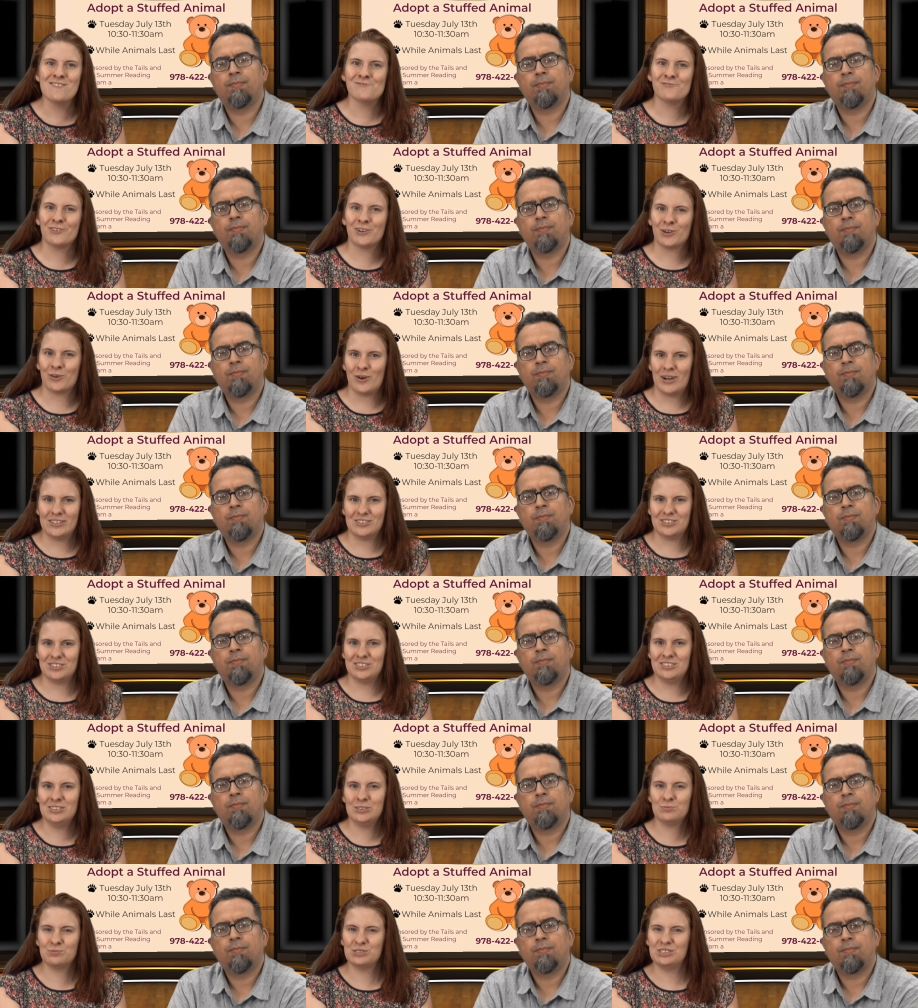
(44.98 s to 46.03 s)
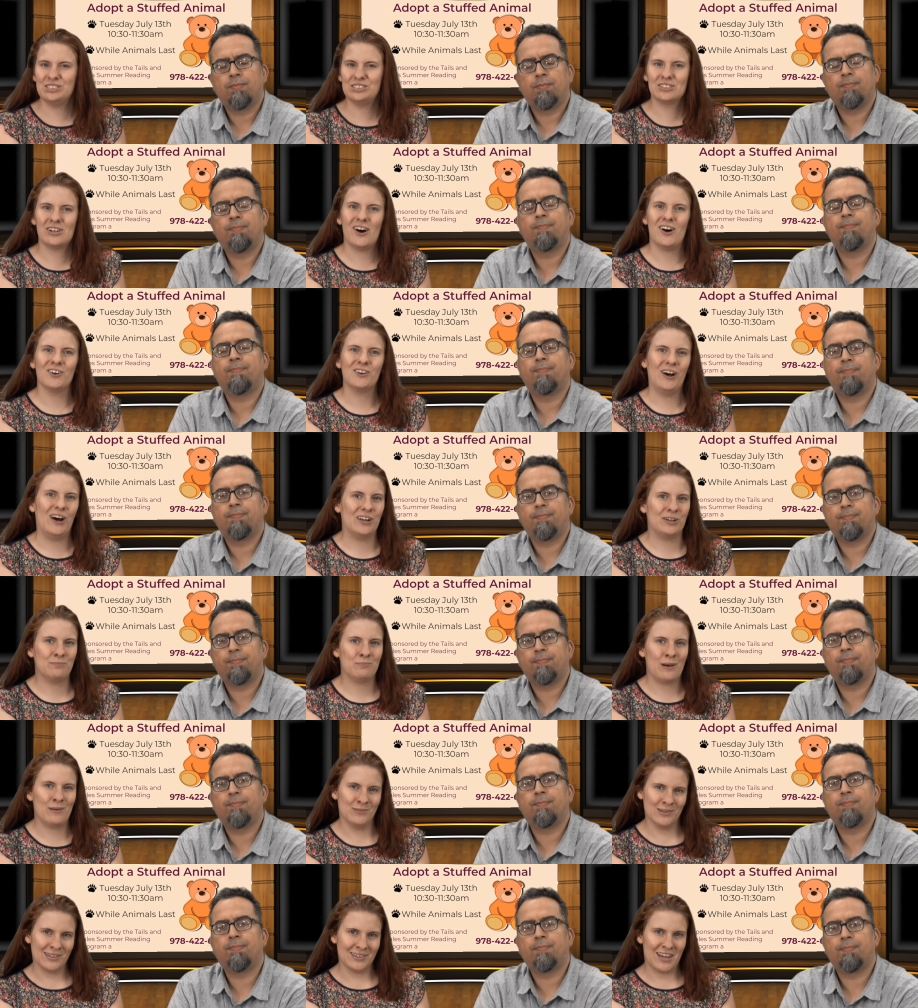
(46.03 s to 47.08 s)
Speaker 1: For questions, please call Conant
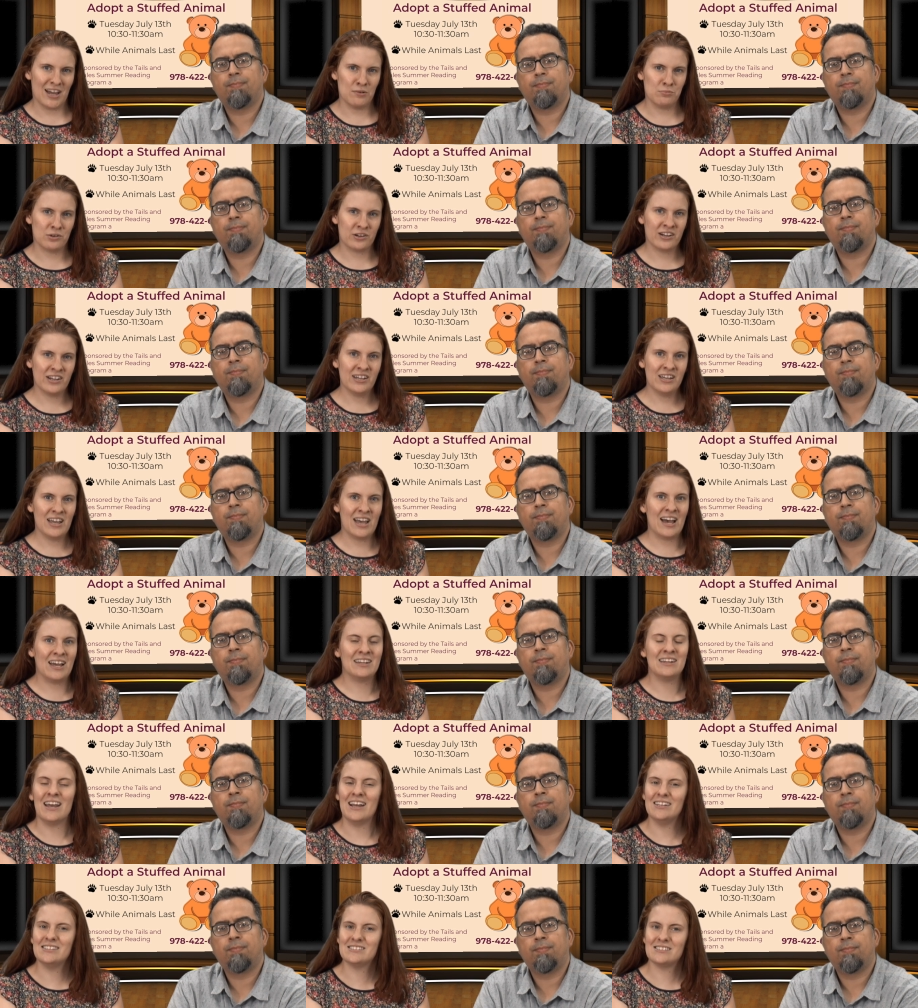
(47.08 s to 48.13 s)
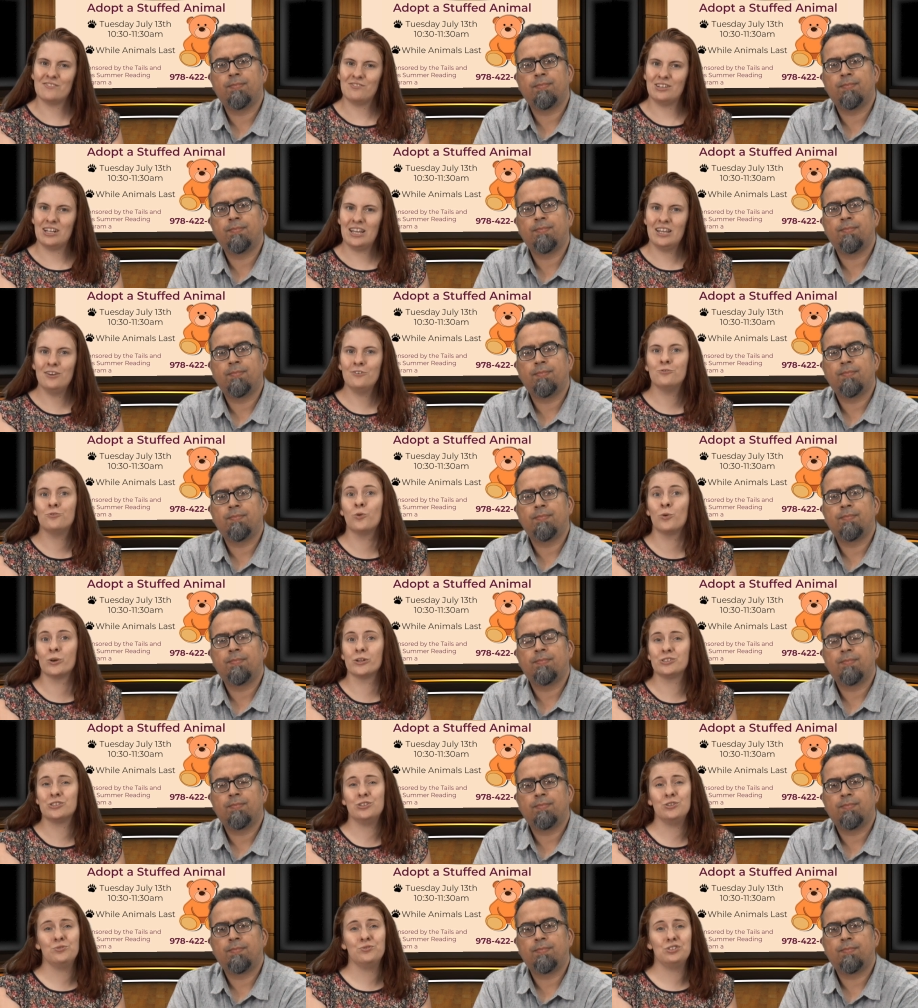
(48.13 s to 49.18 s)
Public Library at 978
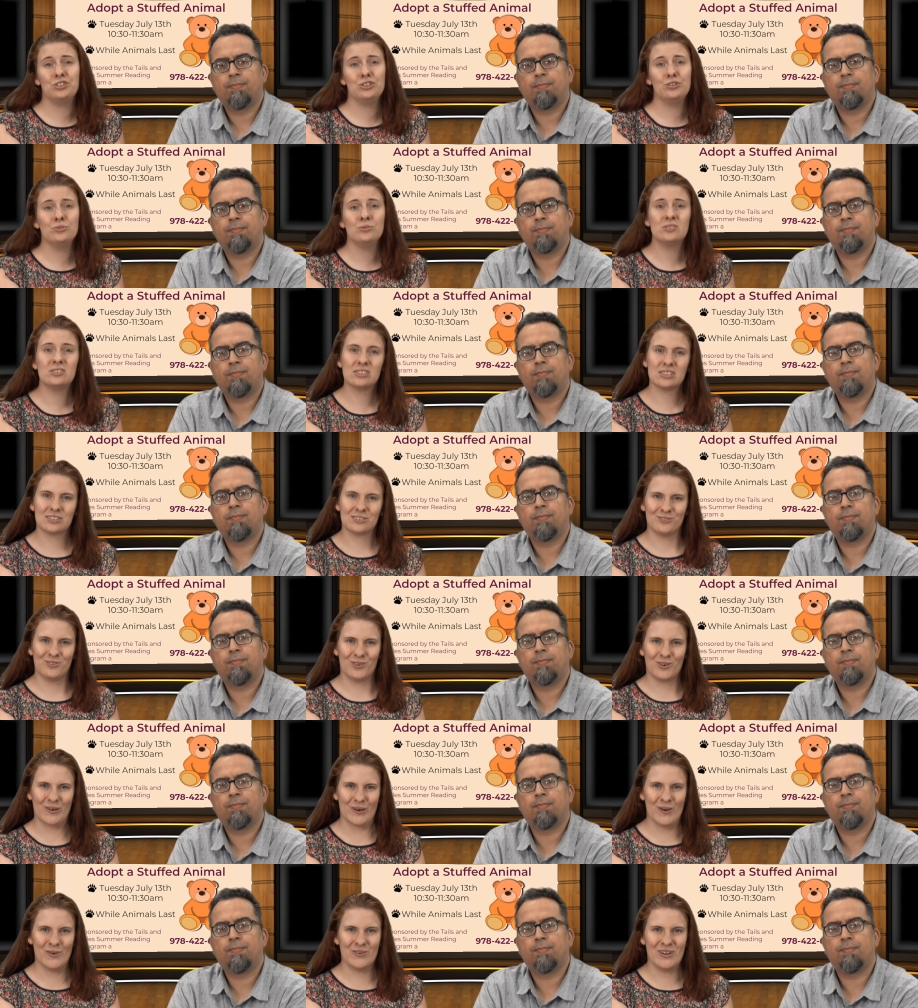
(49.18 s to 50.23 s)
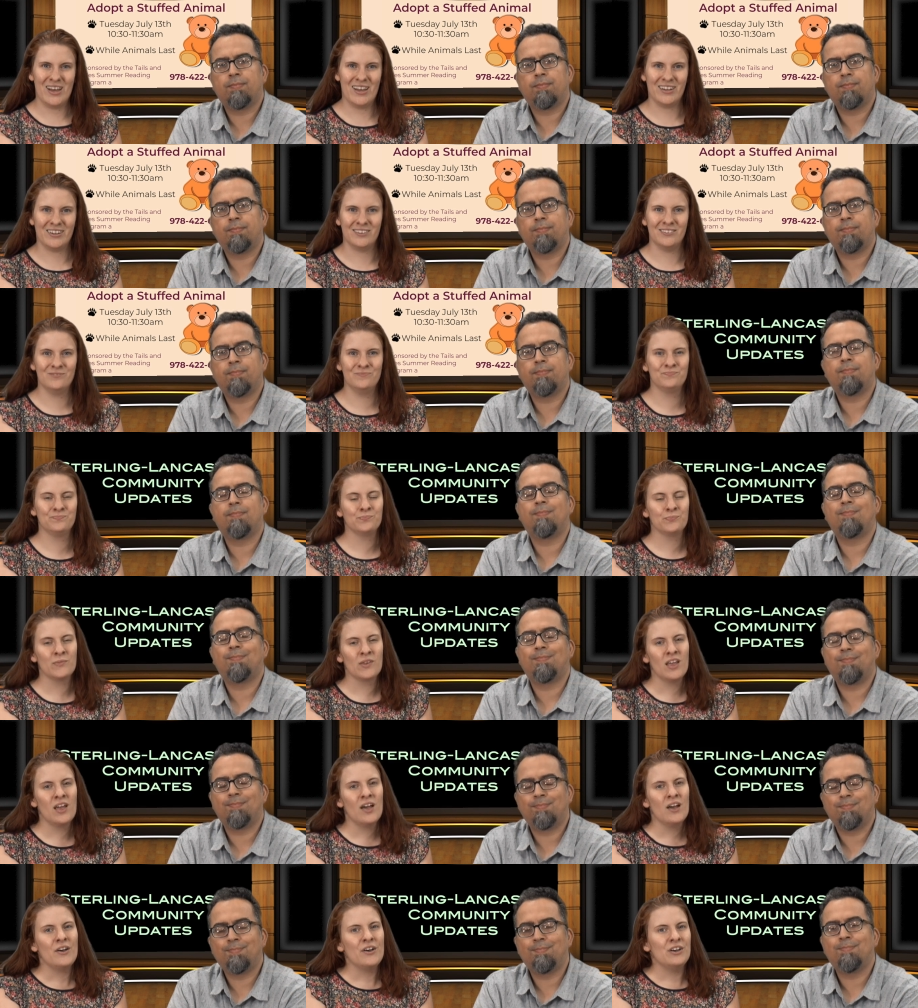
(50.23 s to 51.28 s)
422 6409.
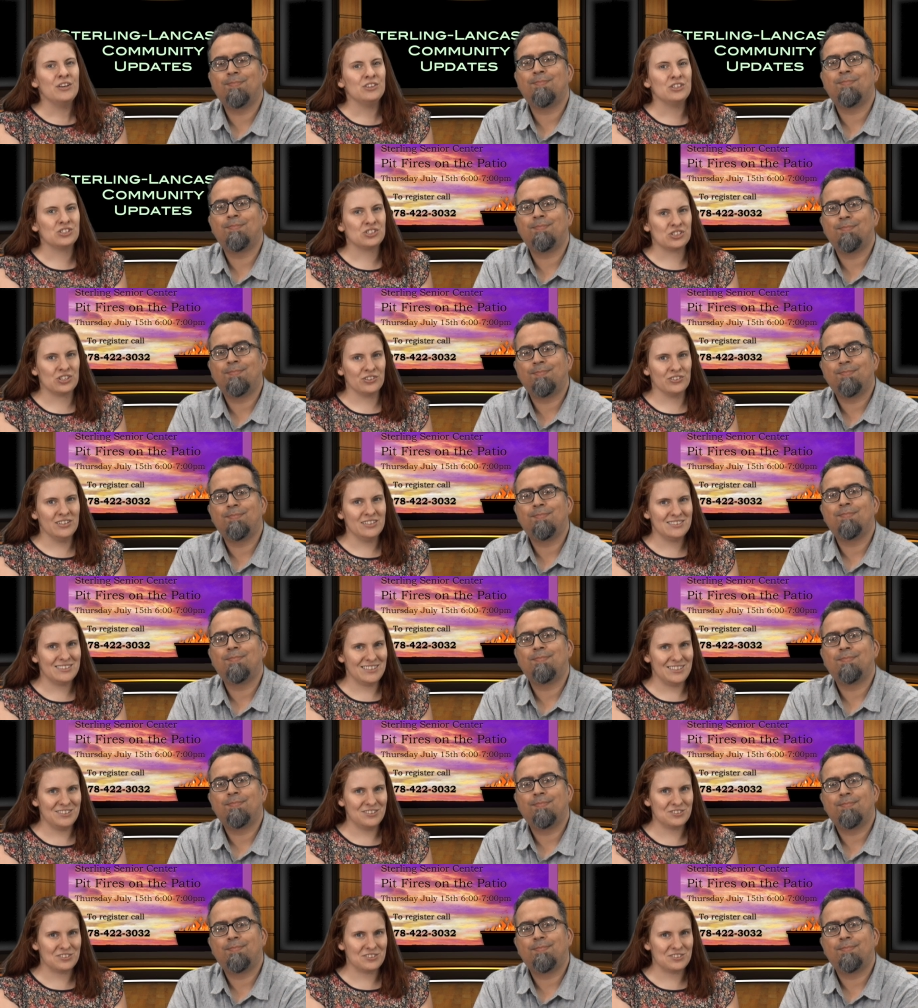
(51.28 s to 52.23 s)
The Sterling Senior